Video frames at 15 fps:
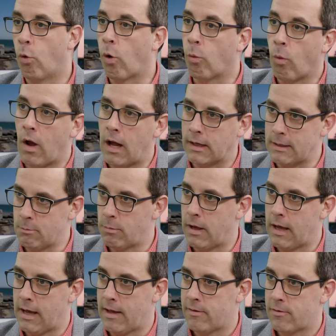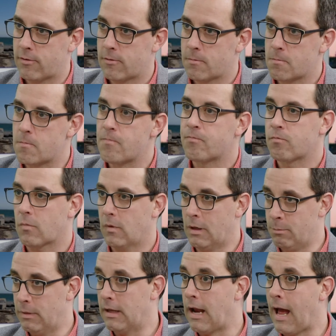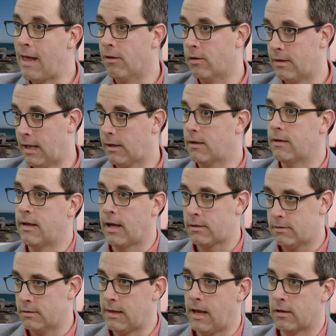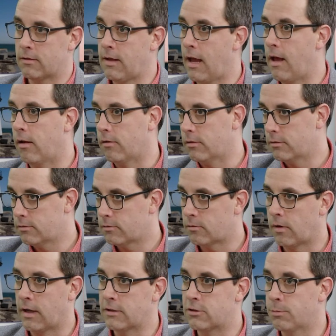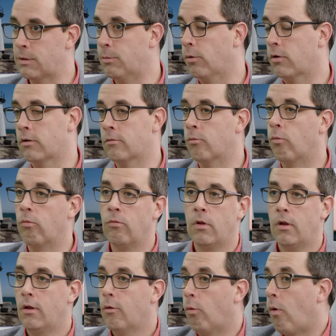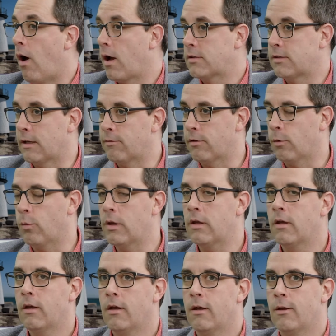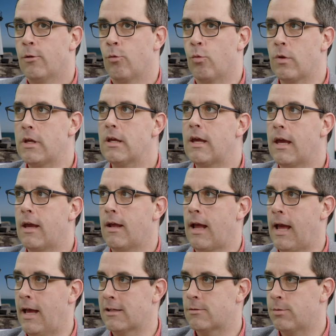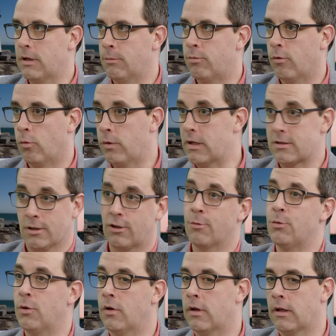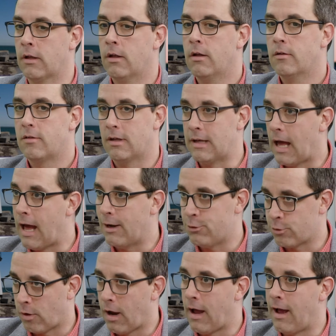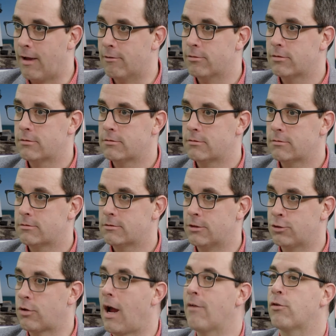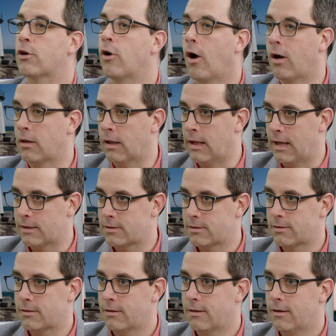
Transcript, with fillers: more walking paths yeah. in Mid Island that connect to downtown, right? So people can walk safely. We we can't ask people, we as a community, to not drive to drive your car less